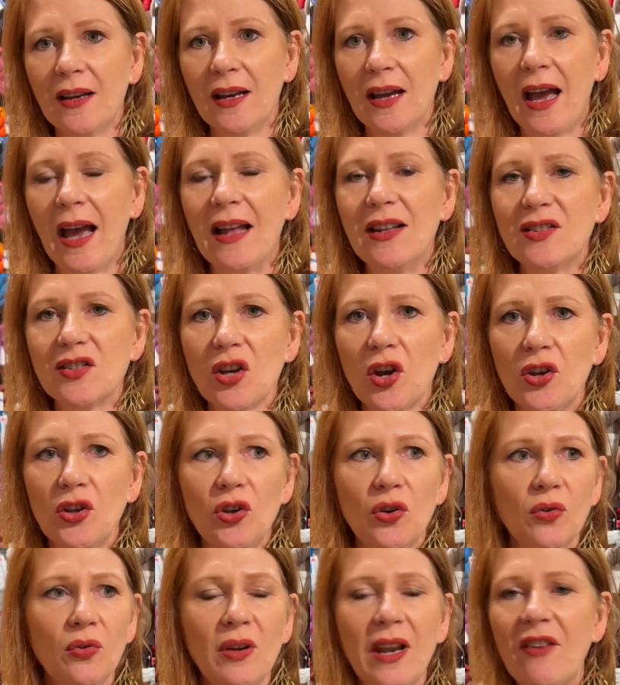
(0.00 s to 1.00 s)
And so
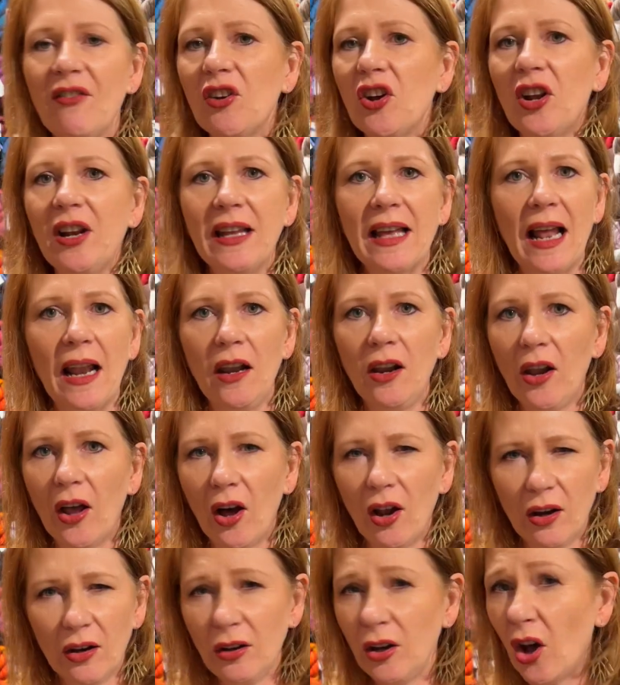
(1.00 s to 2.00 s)
you're never going to get
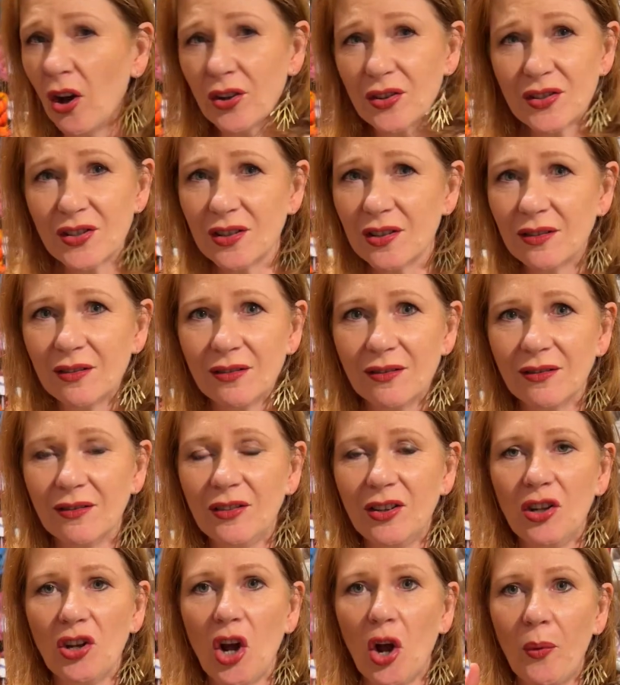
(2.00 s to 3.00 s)
lost.
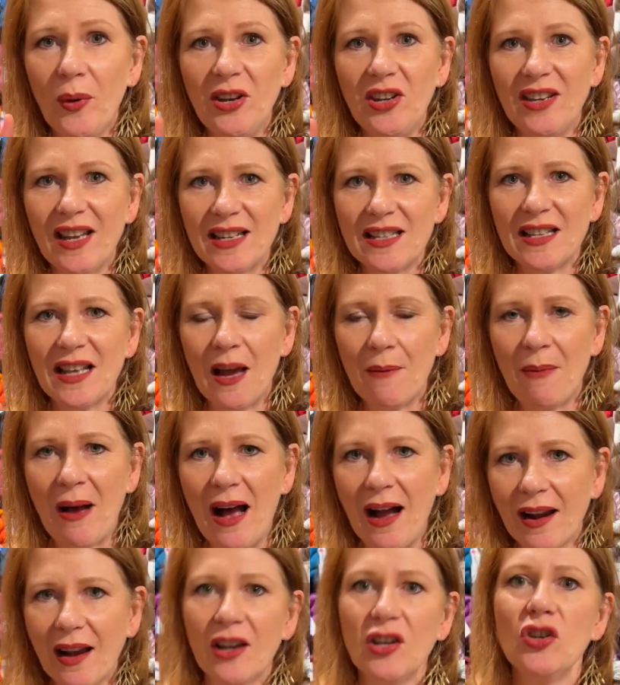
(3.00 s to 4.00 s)
You know, when you get to that
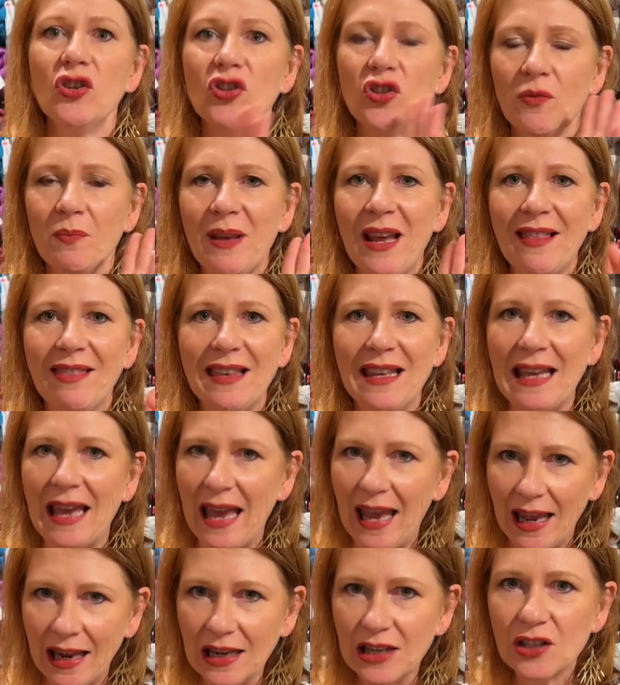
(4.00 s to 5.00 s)
marker, you should be at the
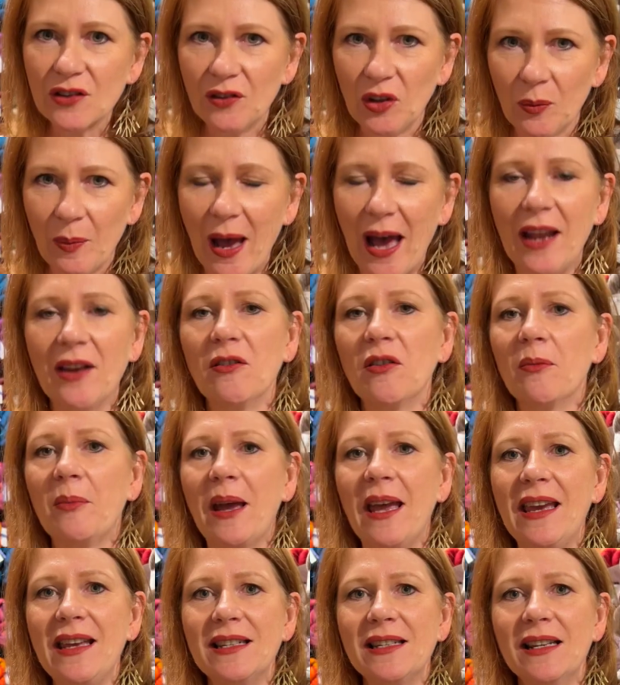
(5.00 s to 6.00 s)
end of your pattern
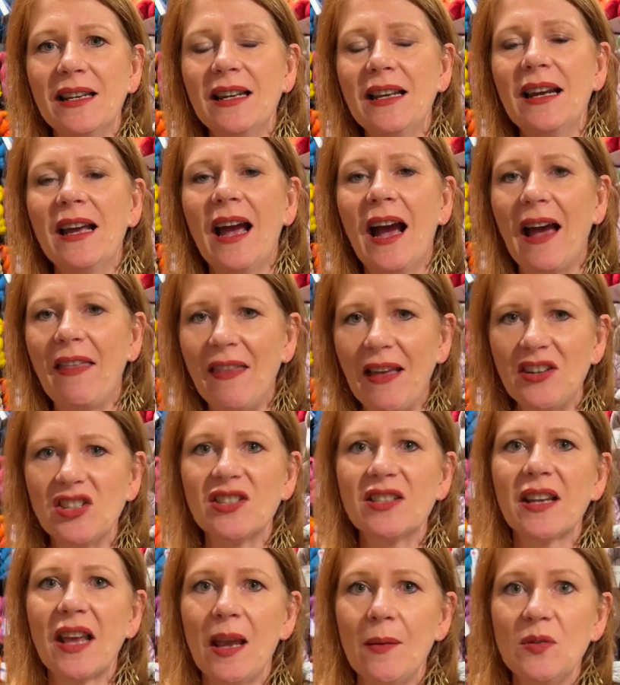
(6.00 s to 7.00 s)
repeat, and that
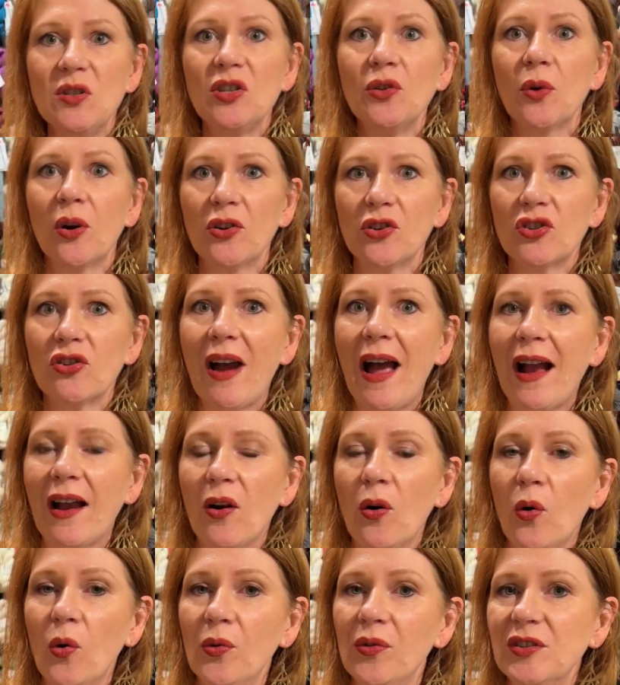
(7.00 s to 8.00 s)
just keeps you on track
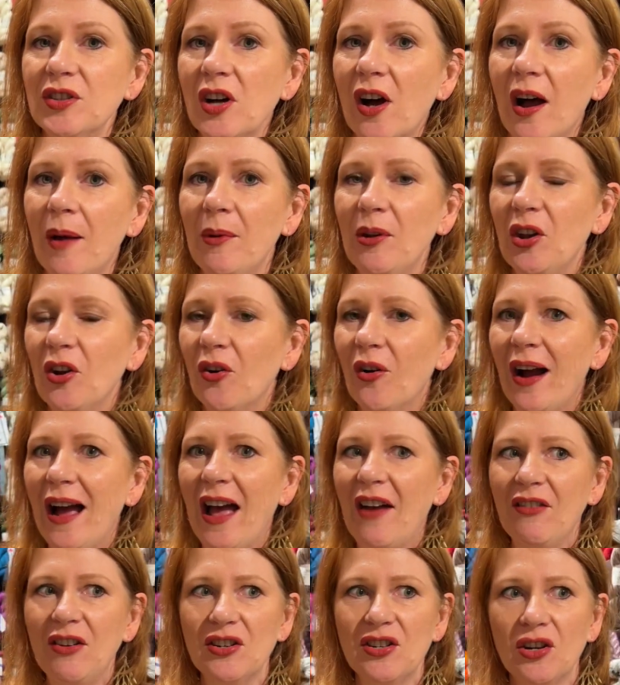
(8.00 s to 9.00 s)
all the time, and you're not
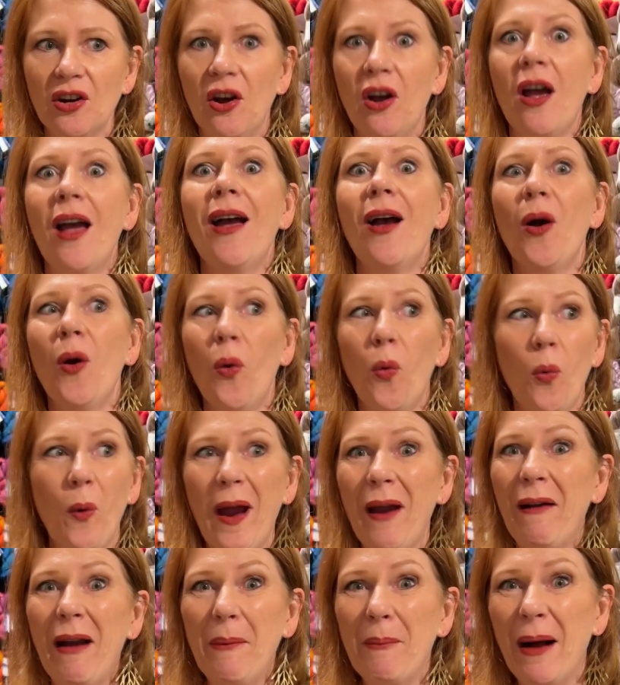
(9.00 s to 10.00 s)
having to go,
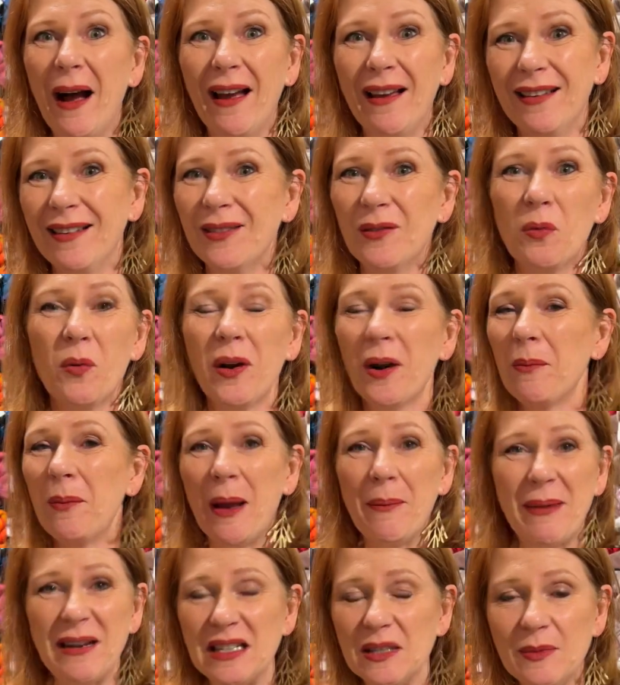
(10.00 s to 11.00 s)
where am I? What am I
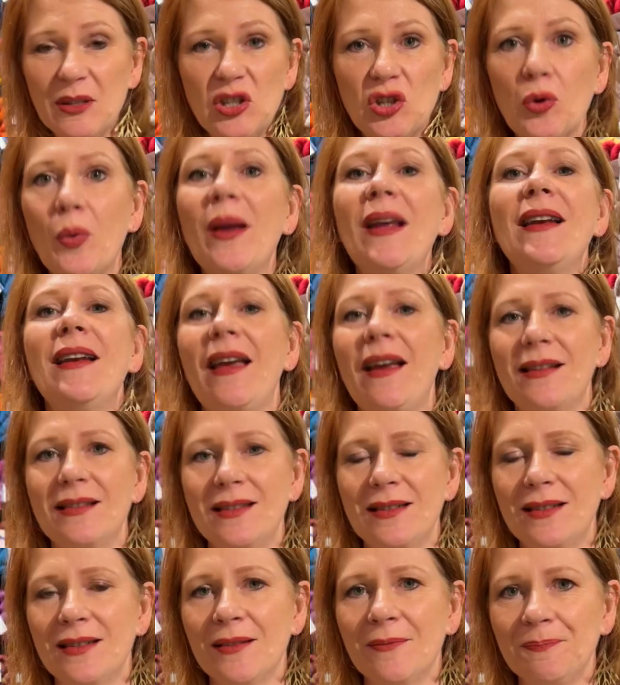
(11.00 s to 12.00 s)
meant to be doing
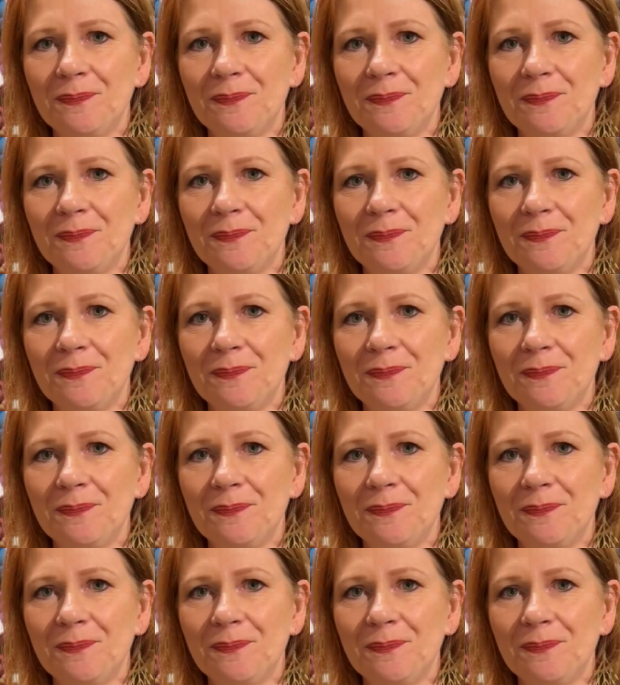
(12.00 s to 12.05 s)
next?